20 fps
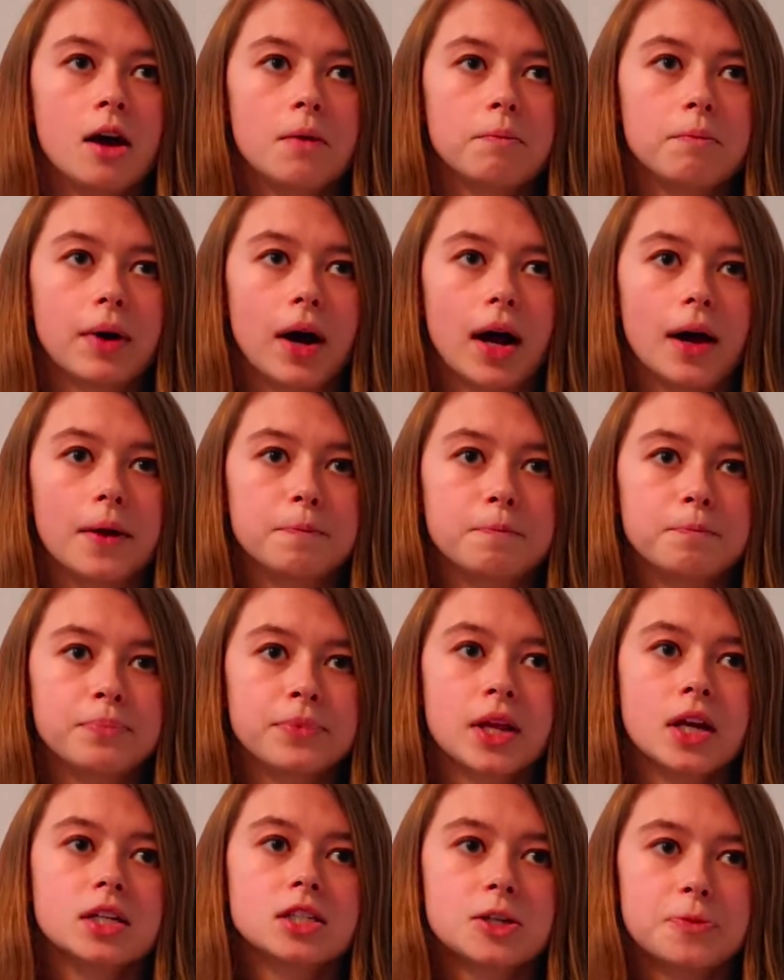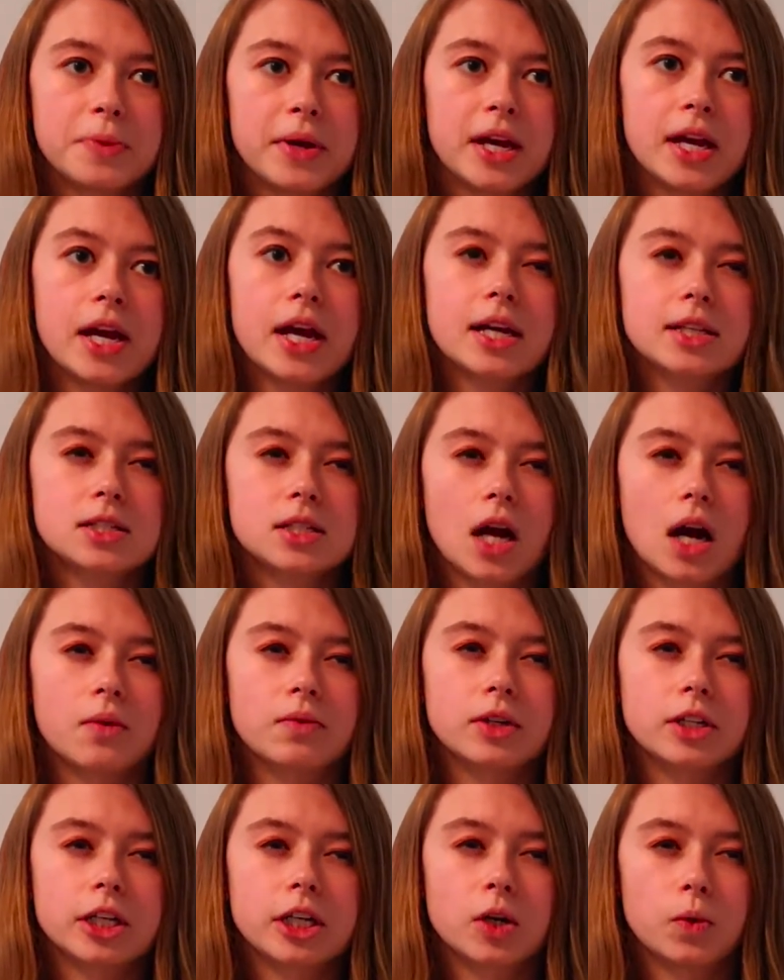But to me, it's not
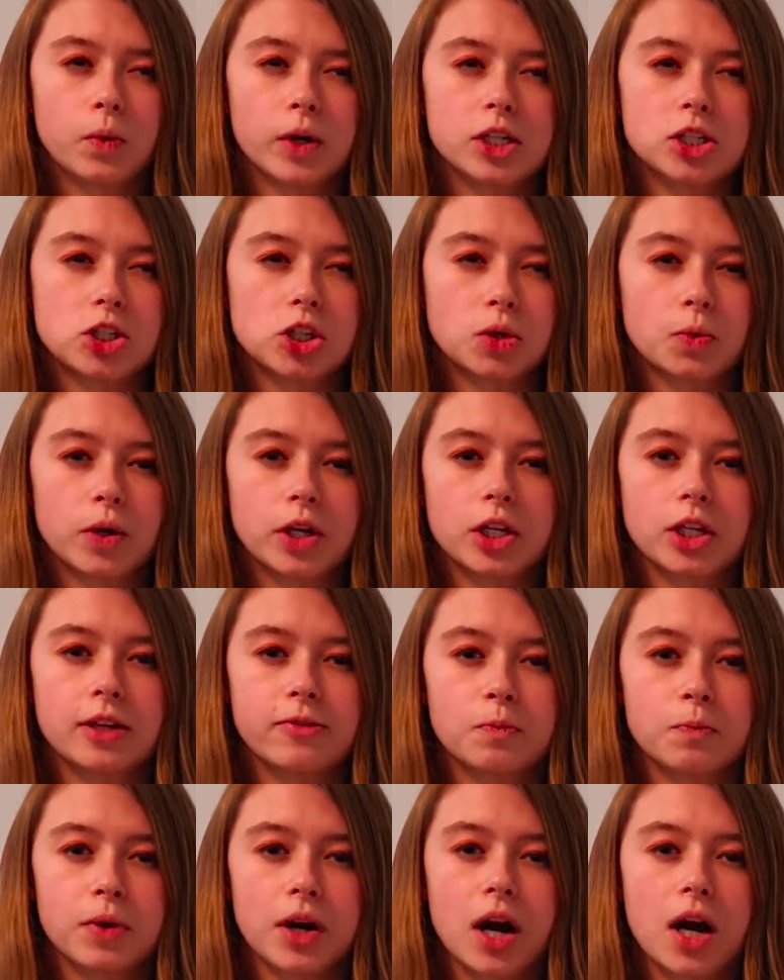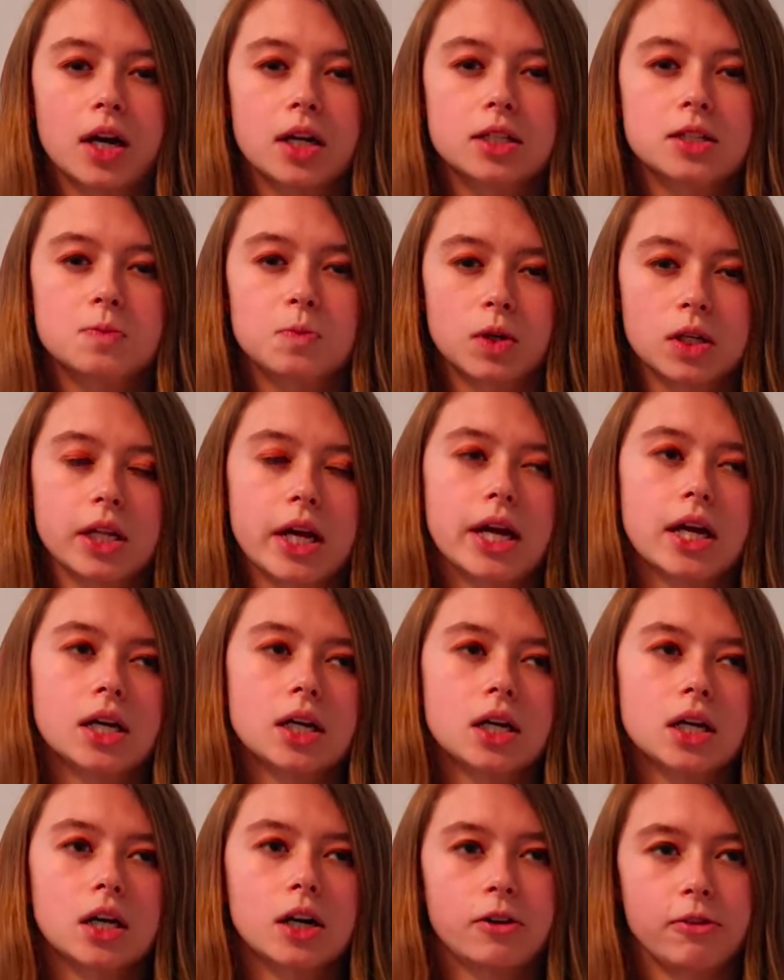really a winter when you live in Prague, it's more
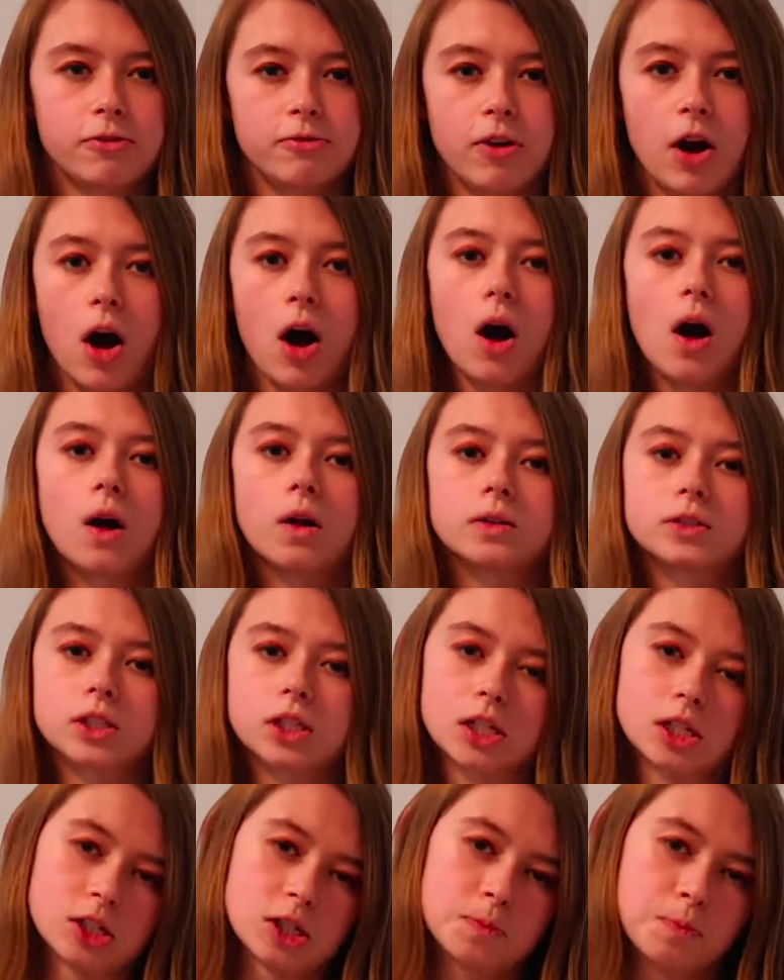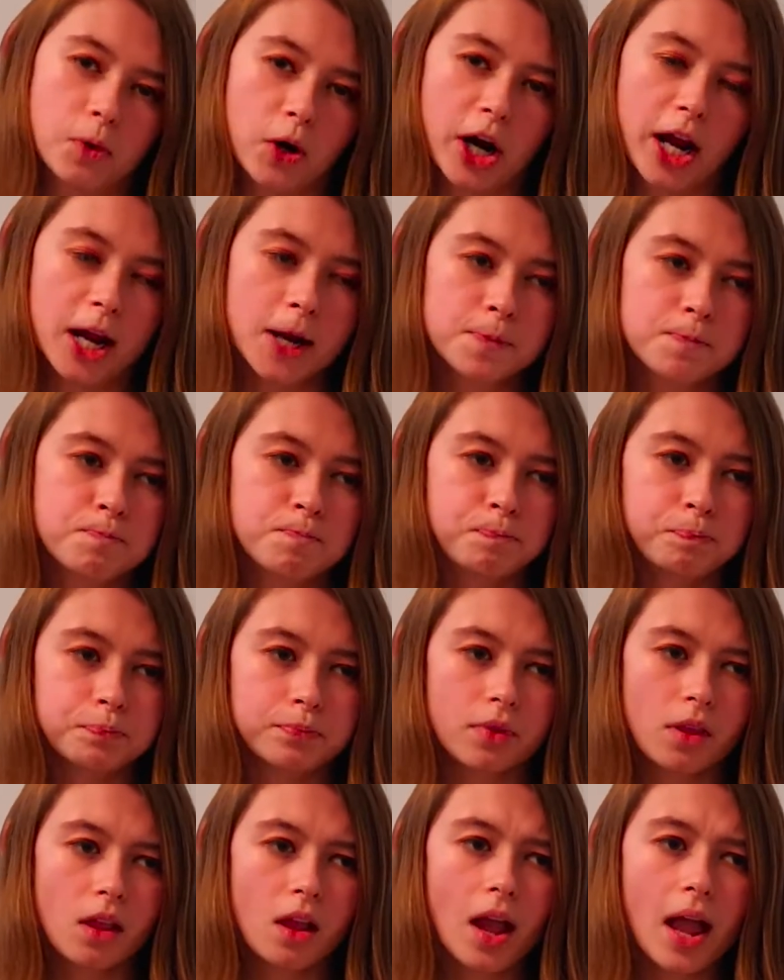like a fall to spring.
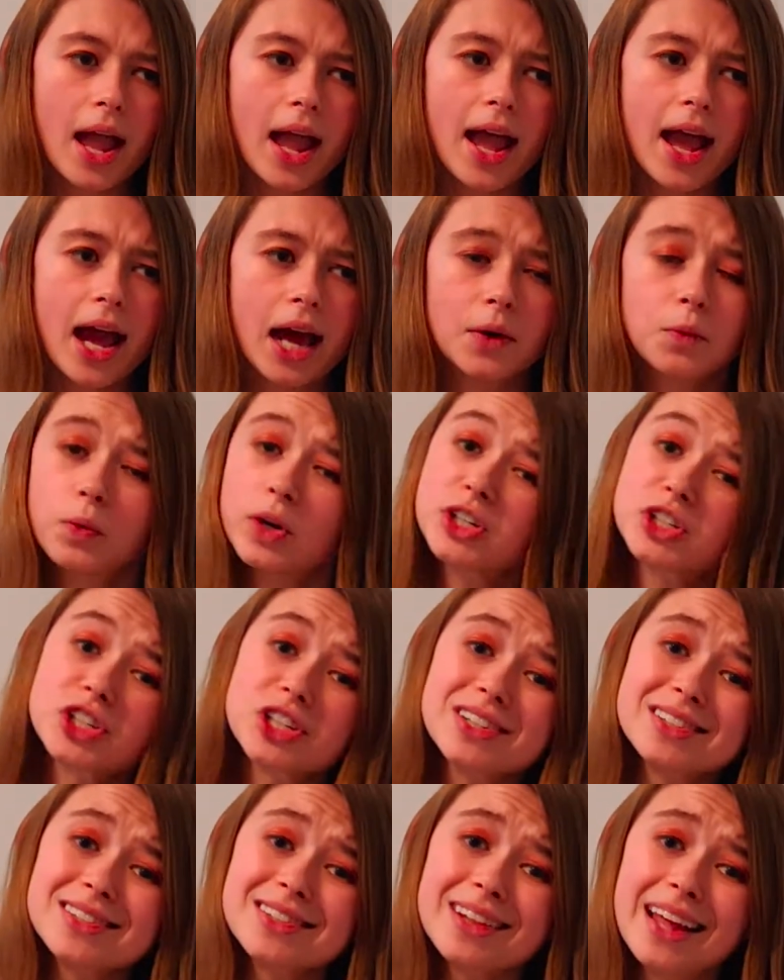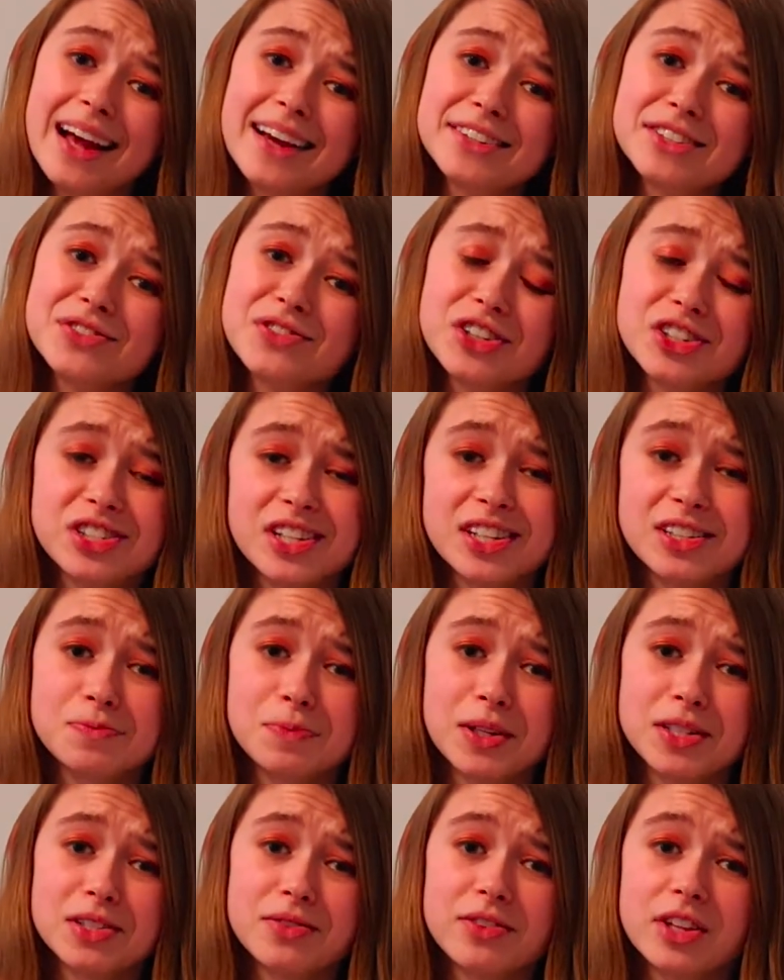And winter doesn't last for 6
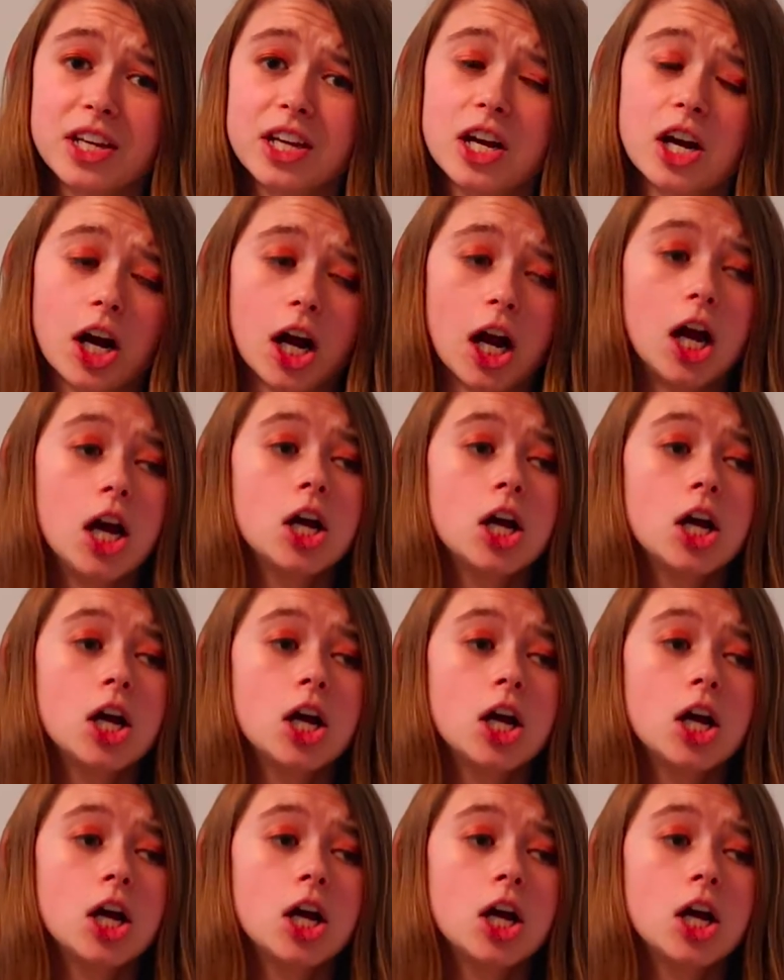months of the year.